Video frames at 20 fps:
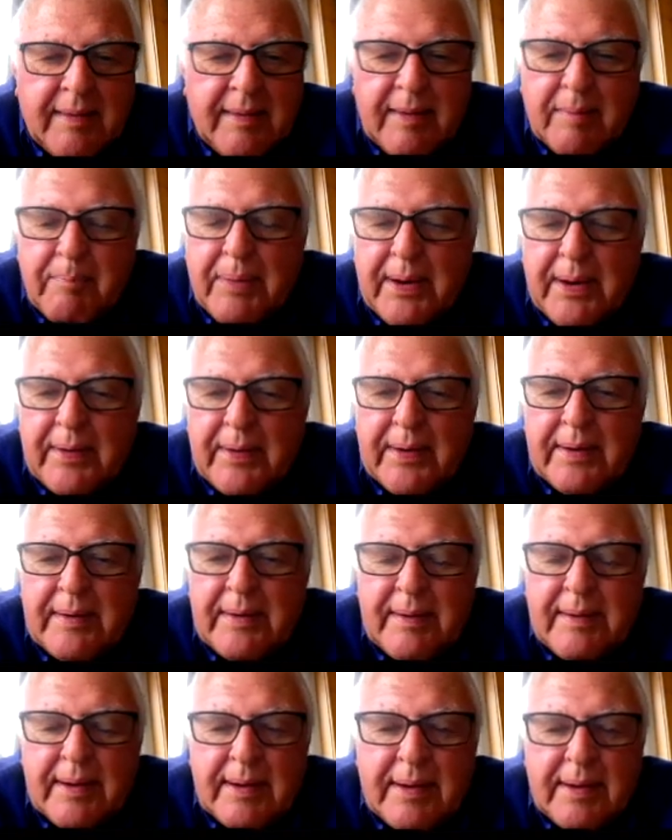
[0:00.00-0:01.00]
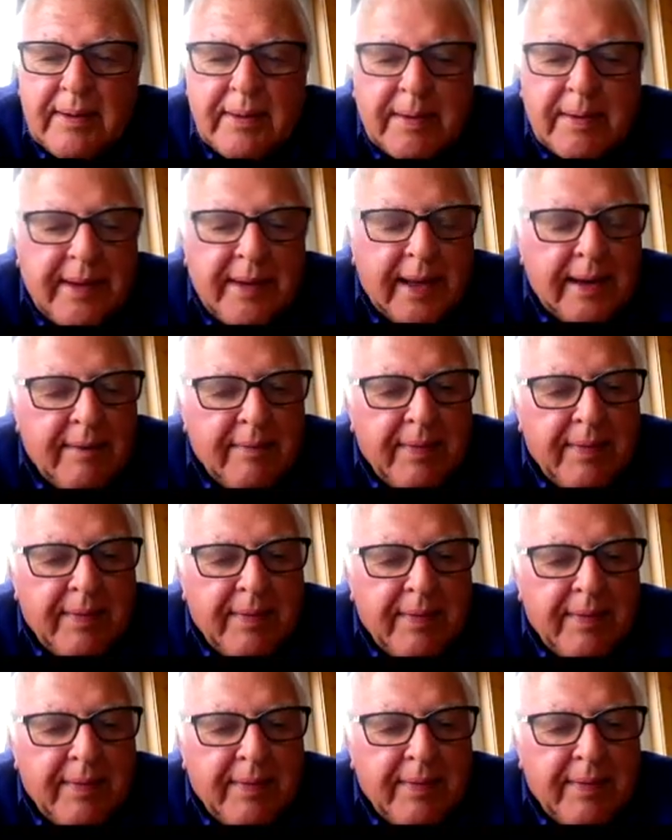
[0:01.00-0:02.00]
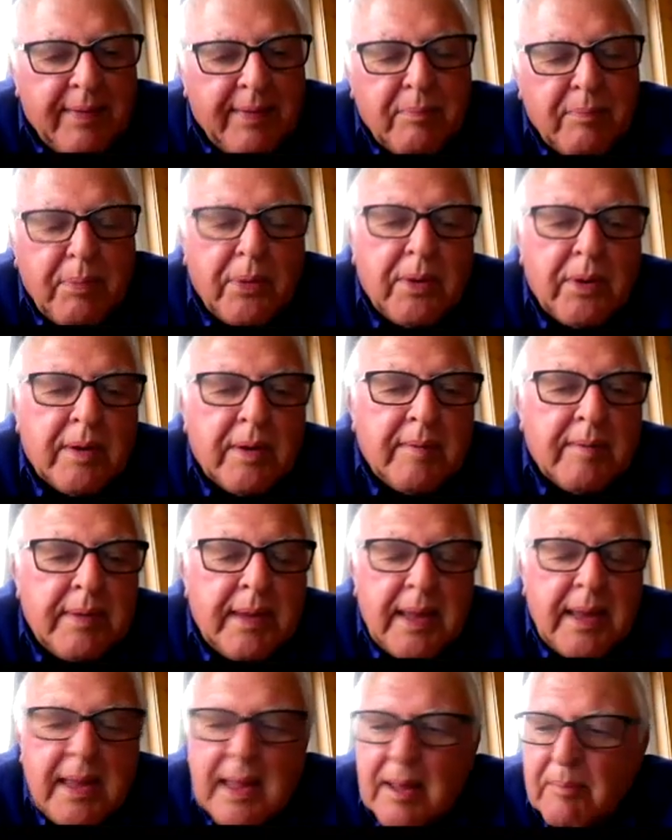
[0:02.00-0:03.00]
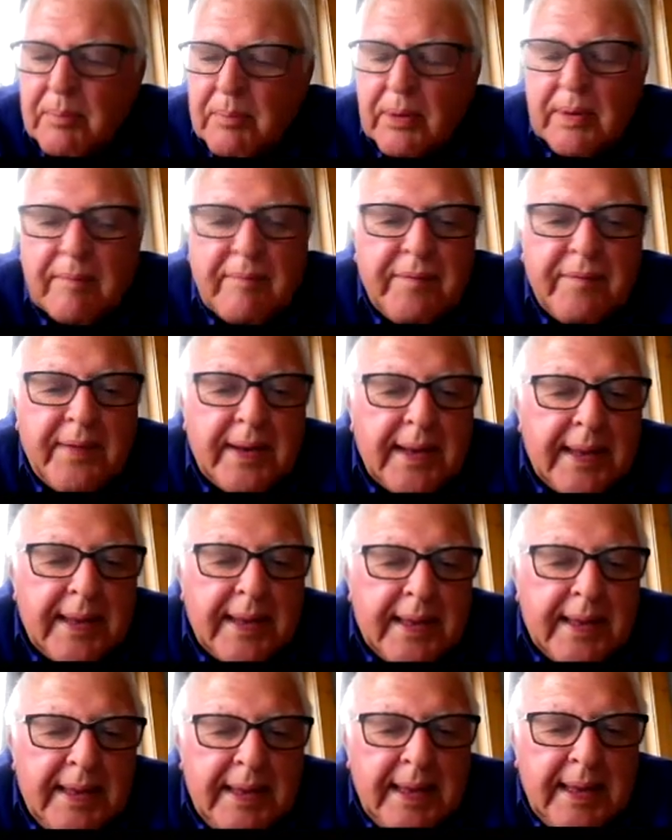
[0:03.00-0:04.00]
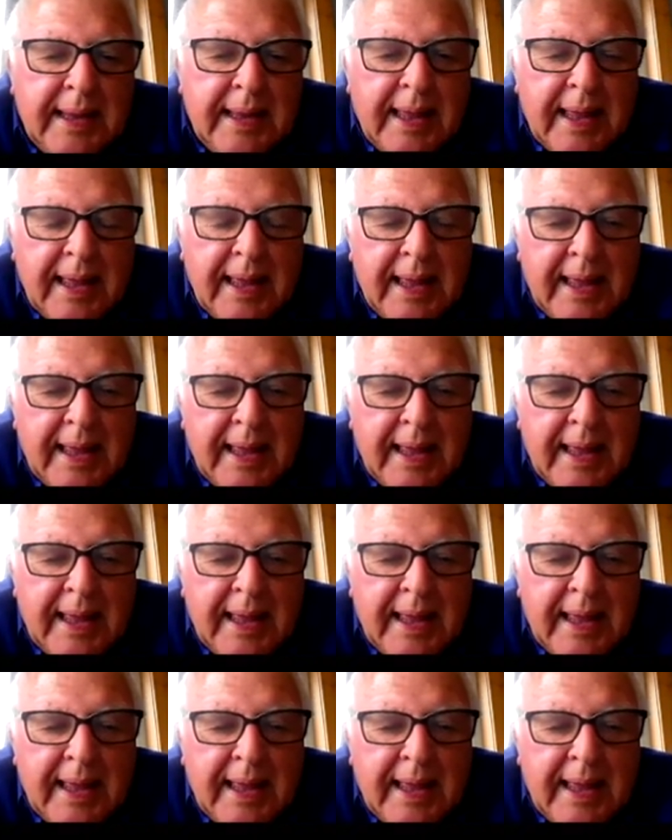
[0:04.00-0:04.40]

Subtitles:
The parent hotel of that is Bougainvillea,